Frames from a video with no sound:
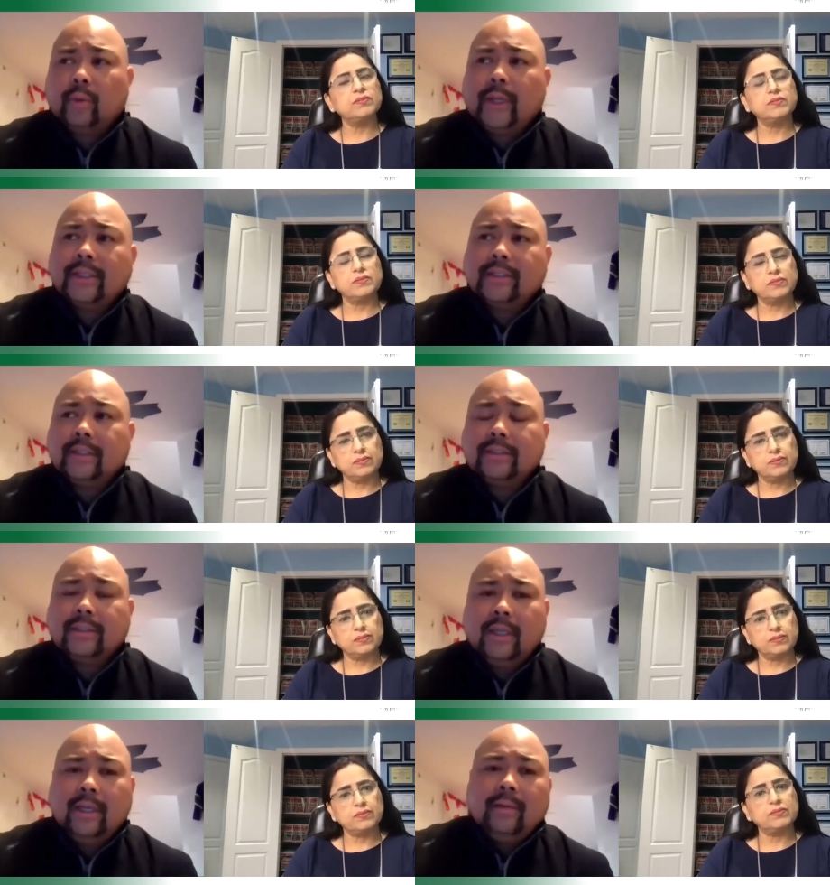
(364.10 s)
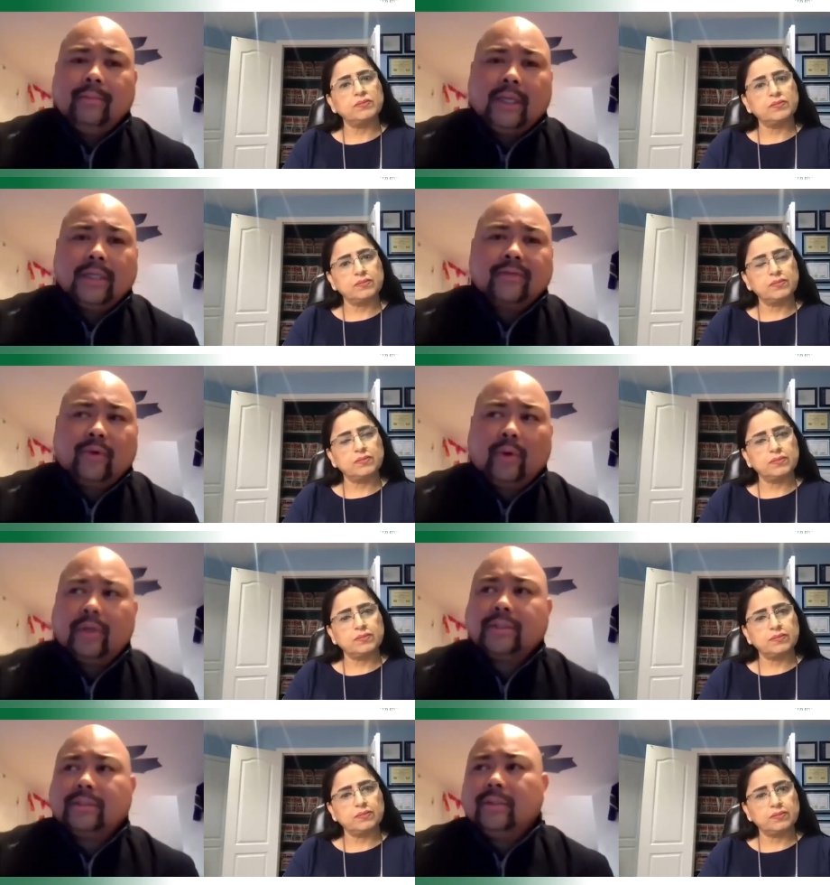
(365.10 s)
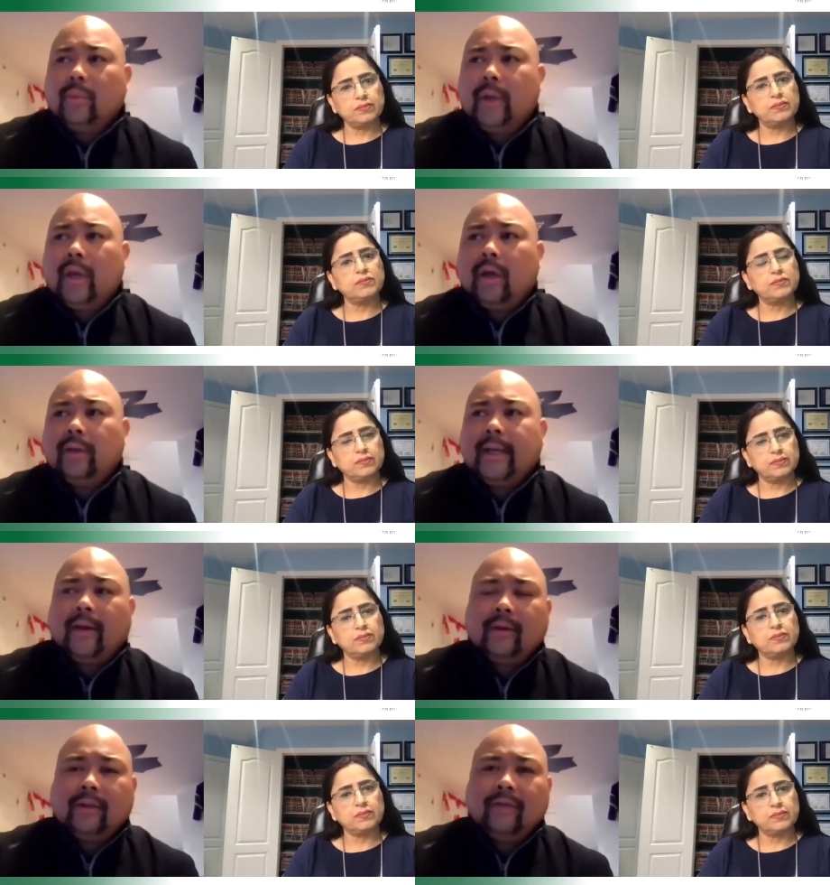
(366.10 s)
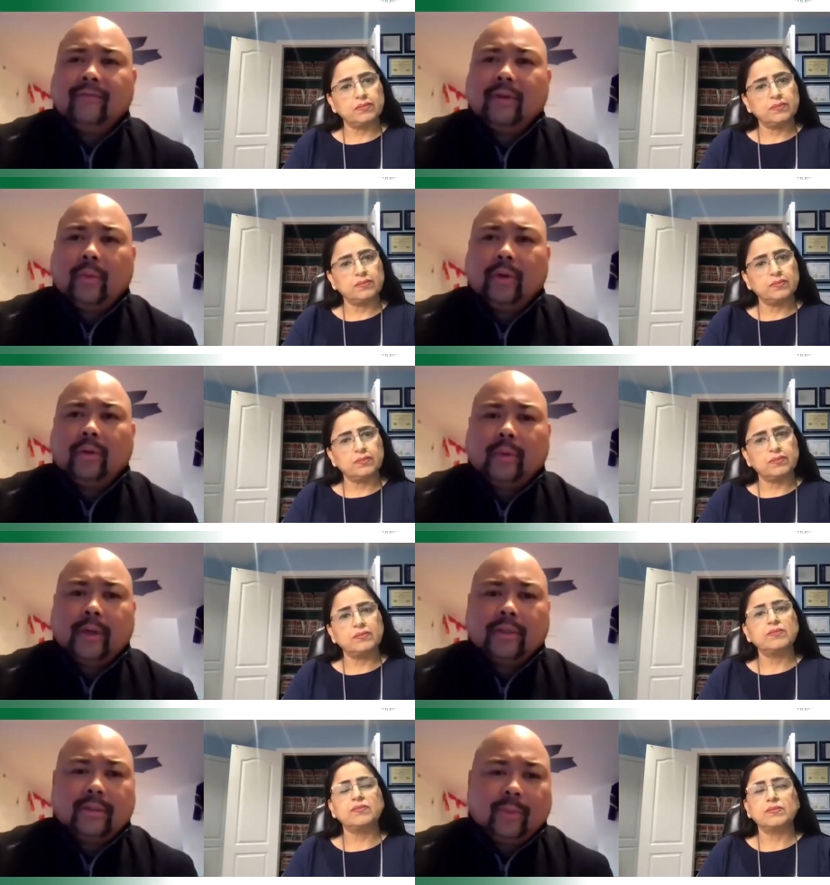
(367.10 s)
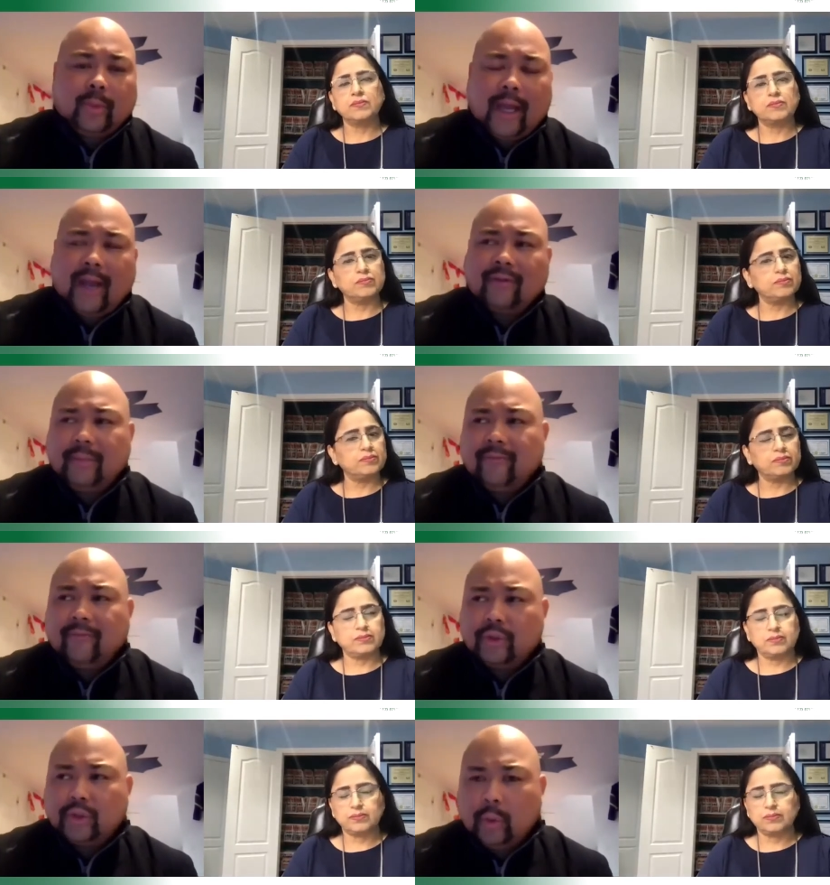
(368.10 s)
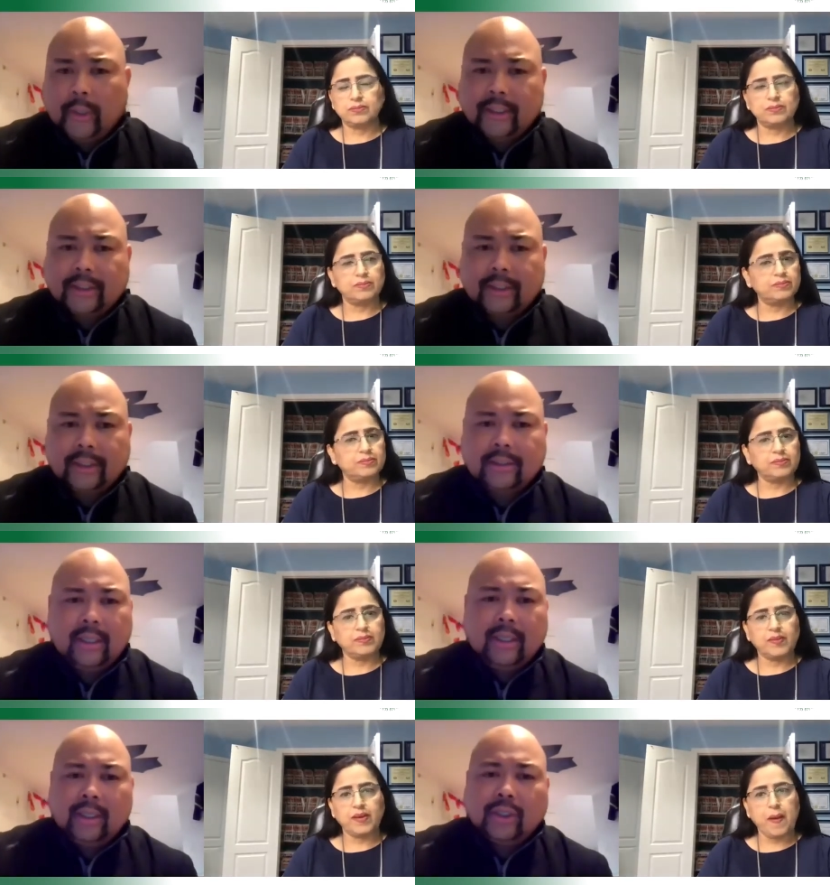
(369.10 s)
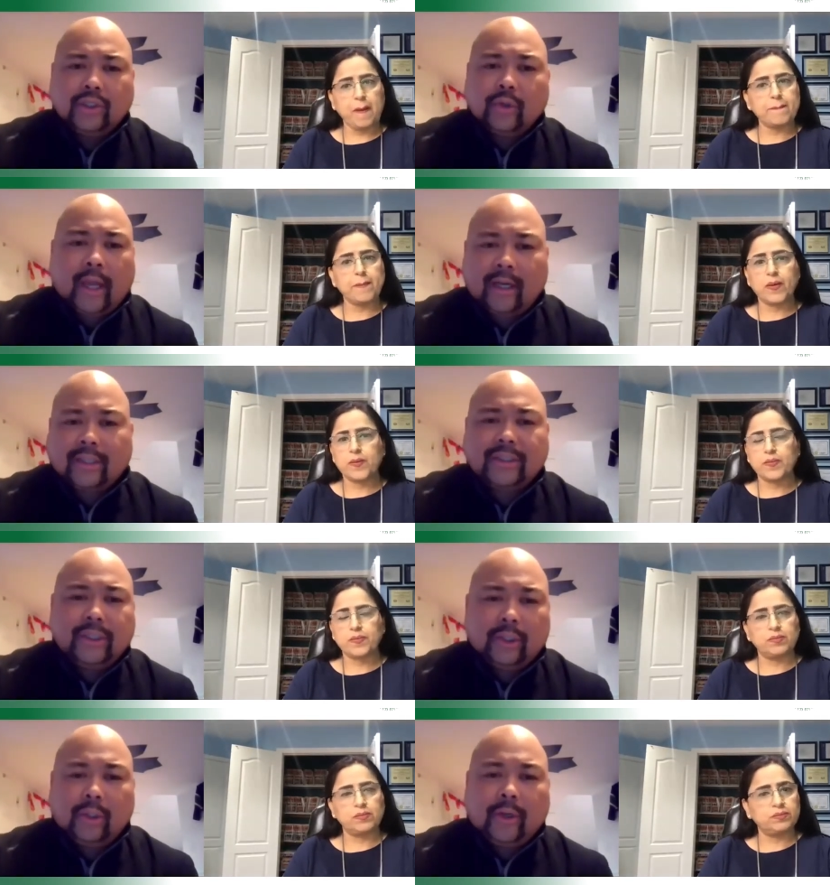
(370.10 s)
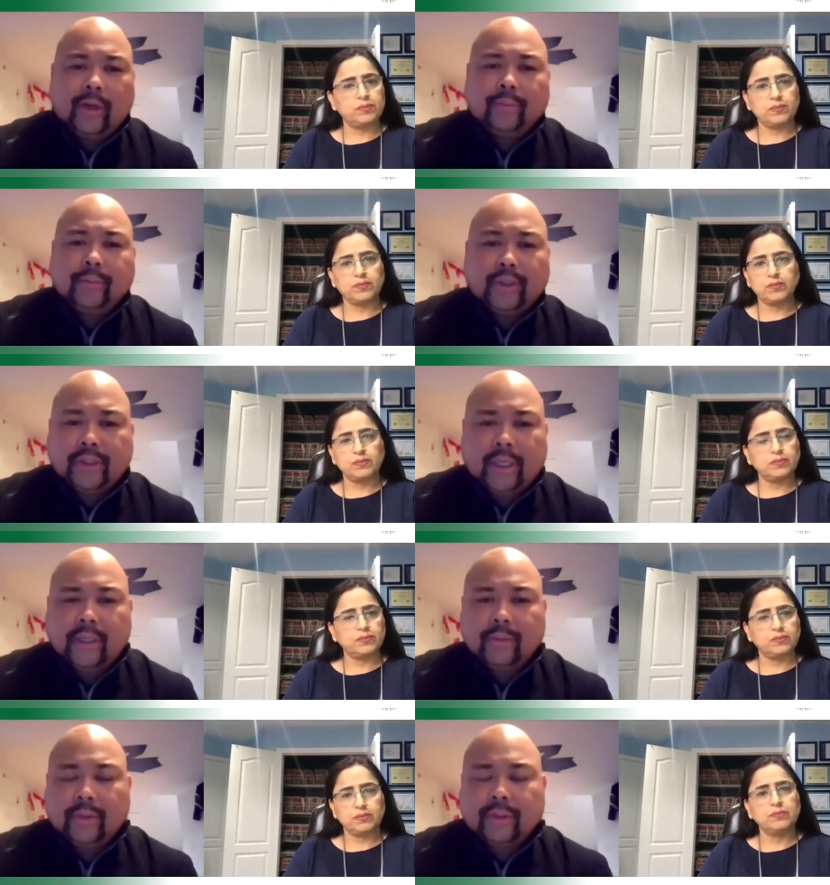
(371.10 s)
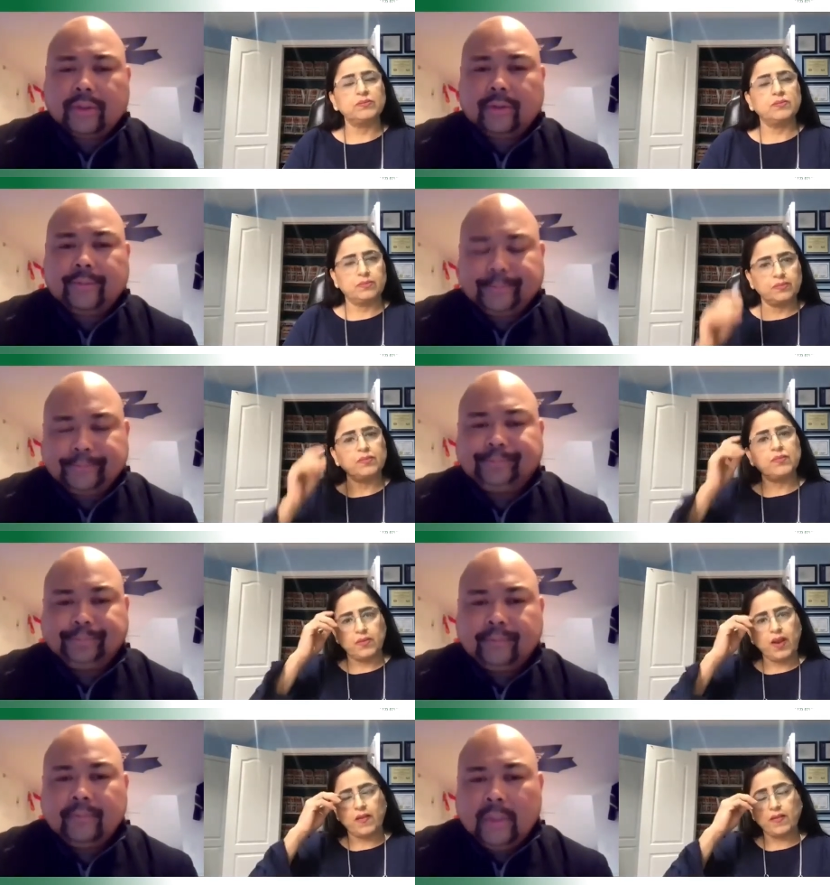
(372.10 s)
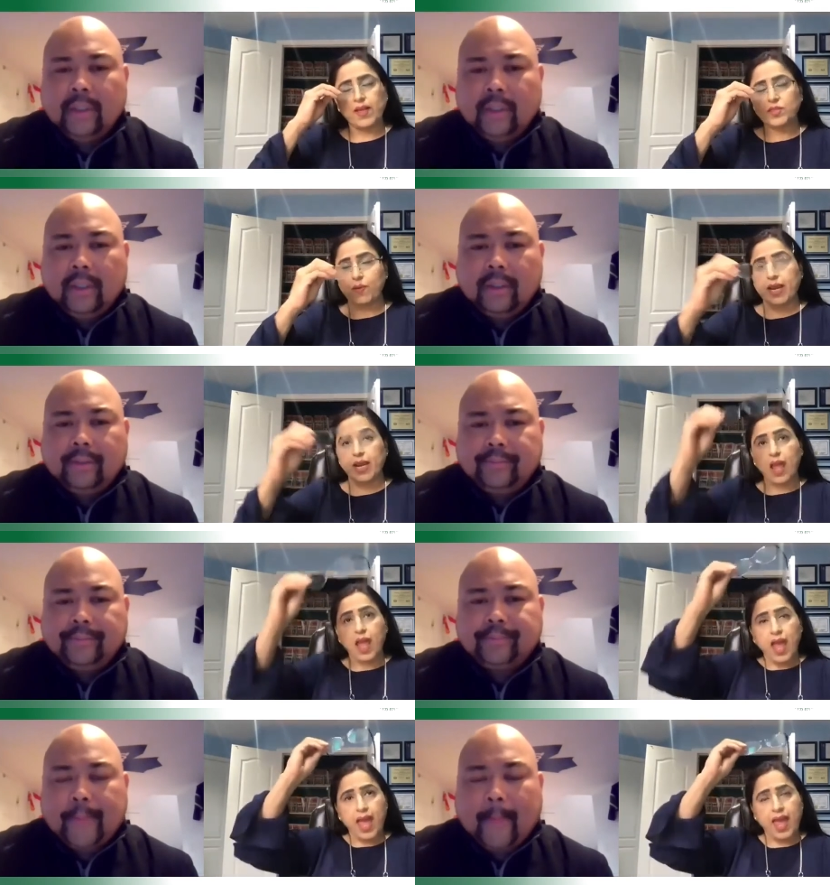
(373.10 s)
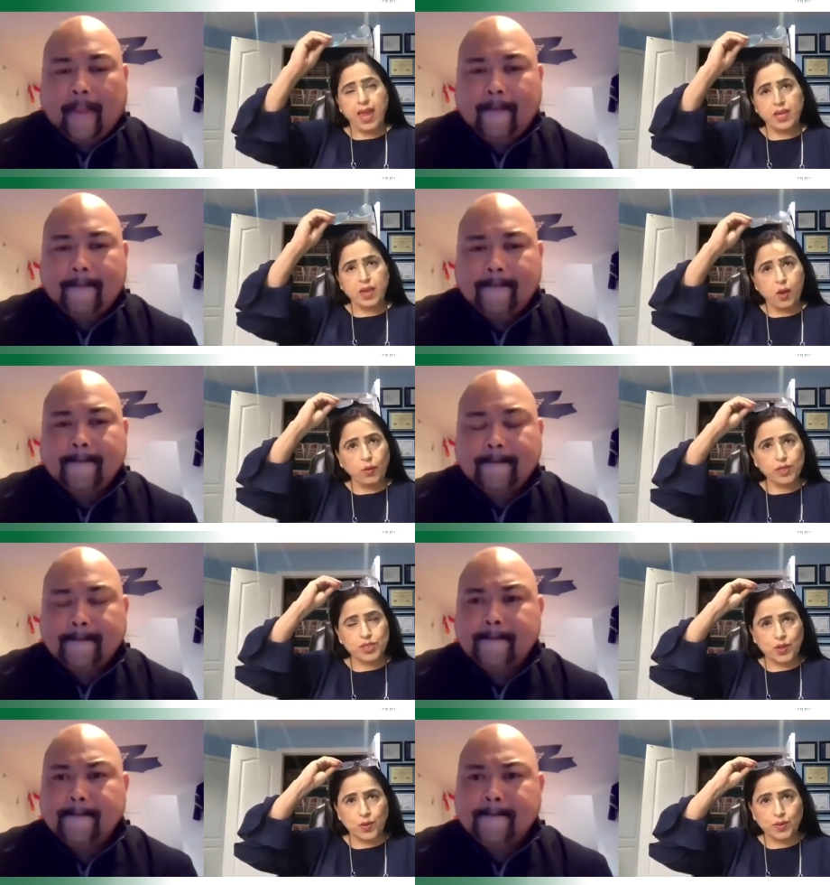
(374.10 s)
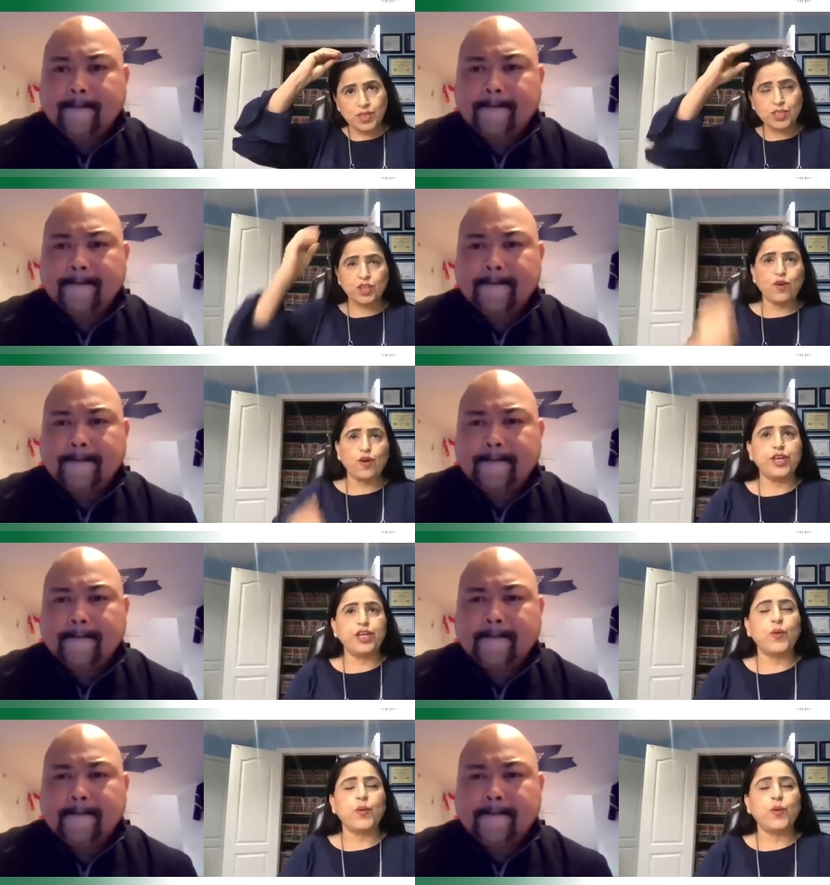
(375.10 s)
Speaker 1: witnesses. Because of course, we all now live in a world where we have to be virtual witnesses,
Speaker 2: because you cannot see your lawyer in person anymore, so. Right, that's right. And also, since you've already